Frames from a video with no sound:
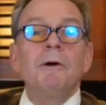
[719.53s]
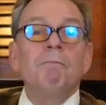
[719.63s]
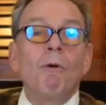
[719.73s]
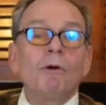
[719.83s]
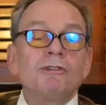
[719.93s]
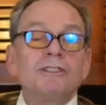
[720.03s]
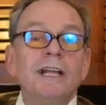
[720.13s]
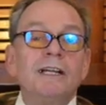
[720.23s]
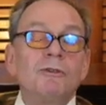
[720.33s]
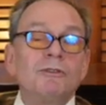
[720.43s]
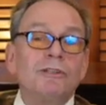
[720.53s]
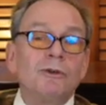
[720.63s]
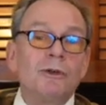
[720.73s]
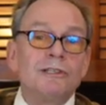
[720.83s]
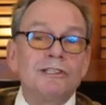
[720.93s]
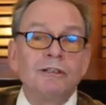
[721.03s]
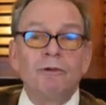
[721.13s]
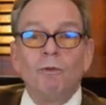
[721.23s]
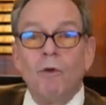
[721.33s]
border state during the Civil